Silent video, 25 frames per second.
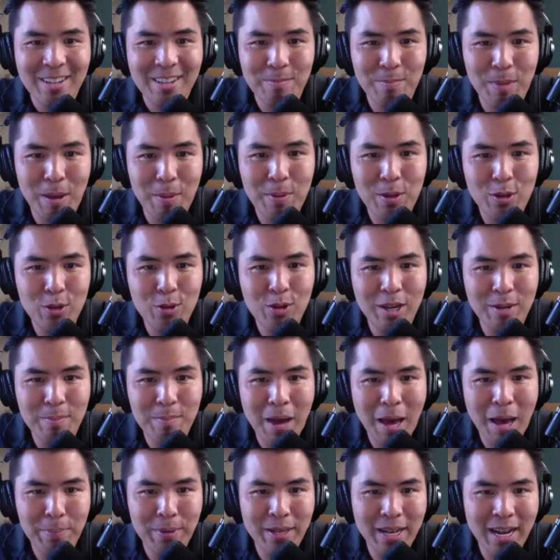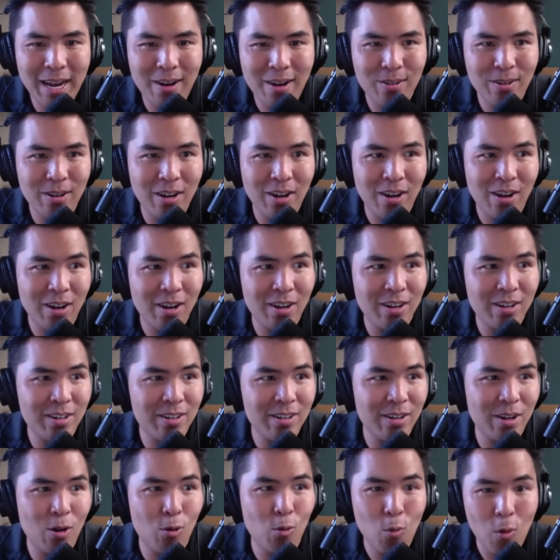Maybe you can map it out
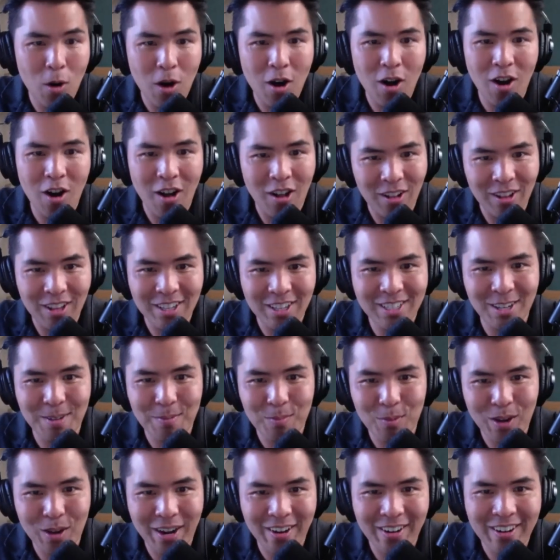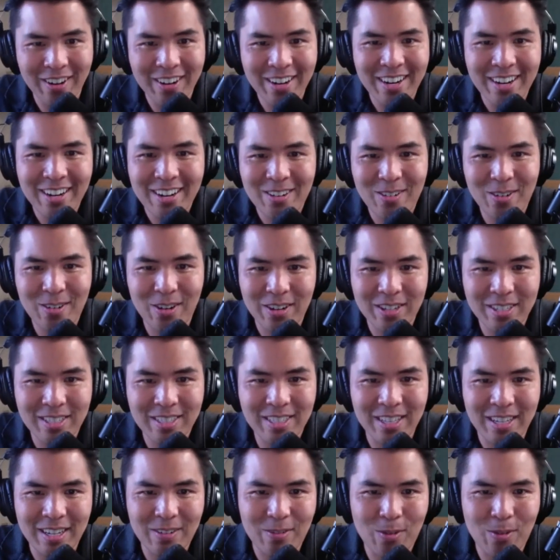on a wall somewhere where it's
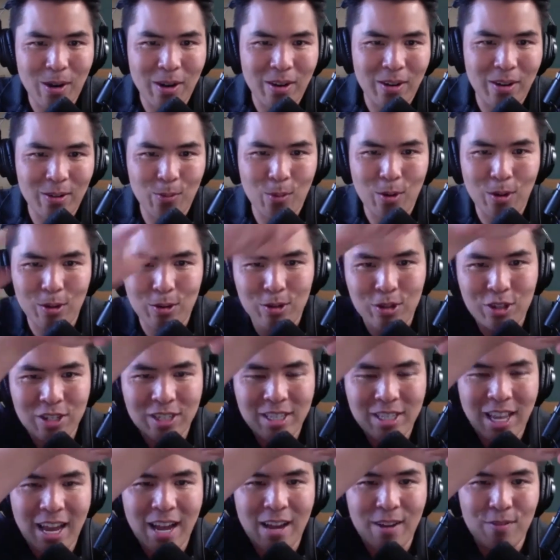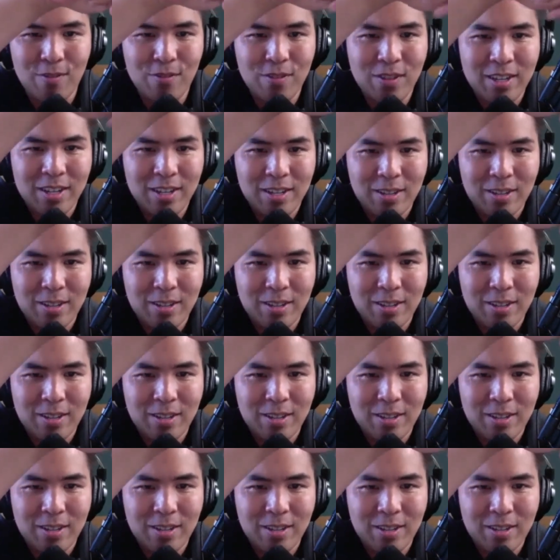where where you just have